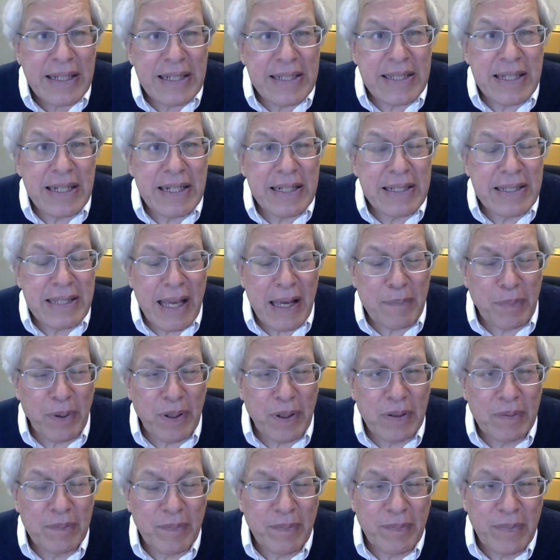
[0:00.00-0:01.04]
As an
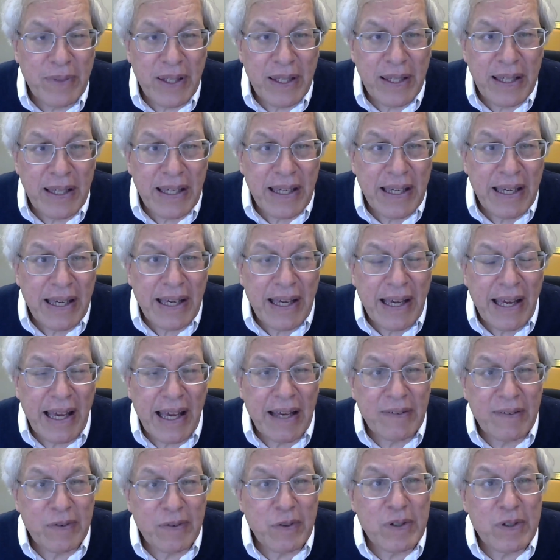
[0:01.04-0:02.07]
example,
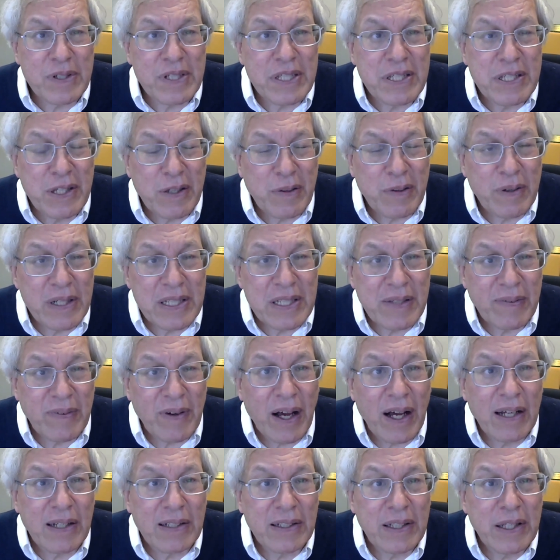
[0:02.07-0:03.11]
after a series of
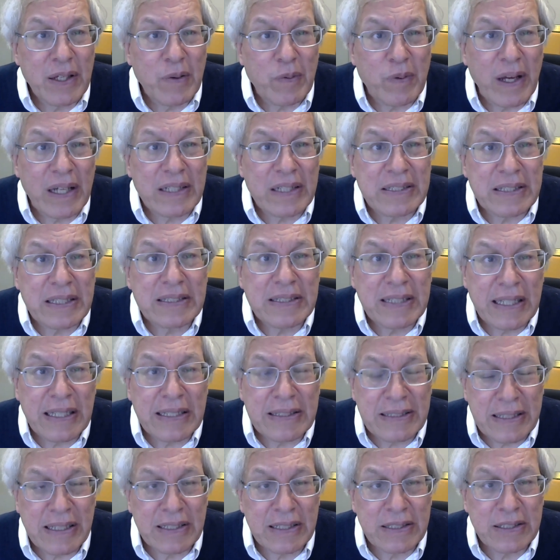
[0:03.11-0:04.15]
ugly racist
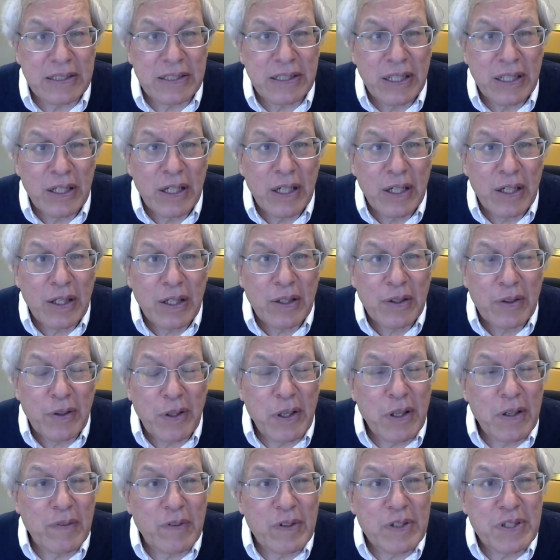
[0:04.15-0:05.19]
incidents,
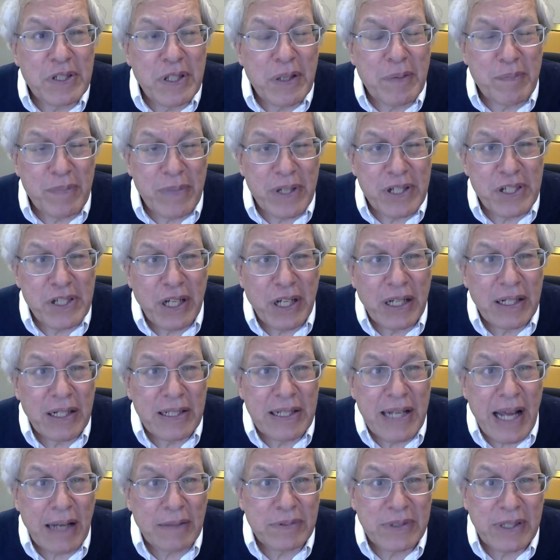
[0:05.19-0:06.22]
the University of Michigan
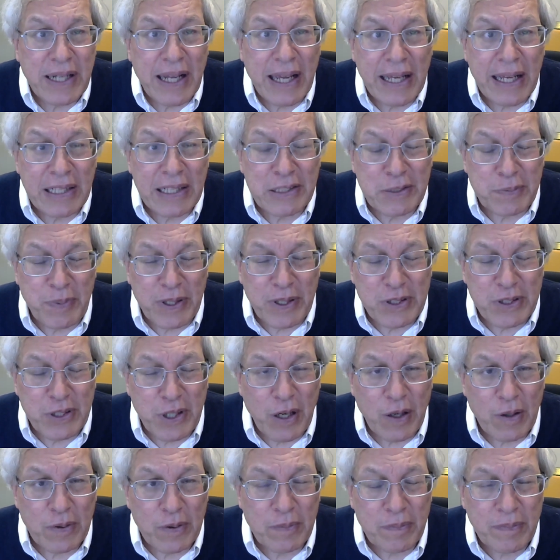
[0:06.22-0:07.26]
adopted a hate speech
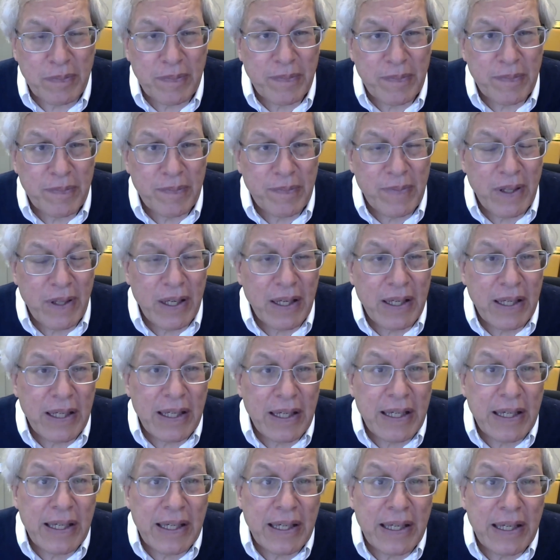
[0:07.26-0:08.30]
code
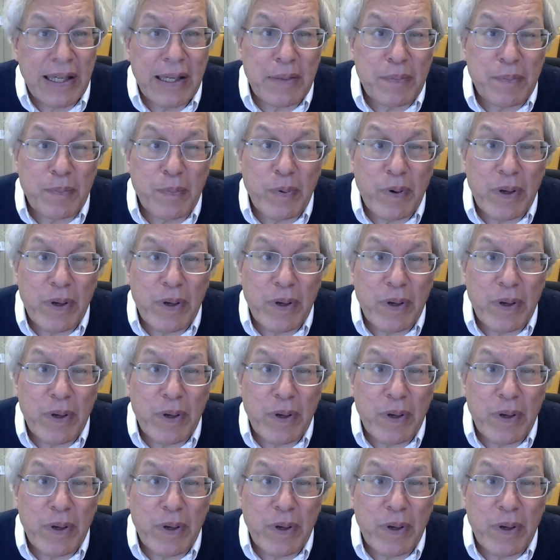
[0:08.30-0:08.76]
it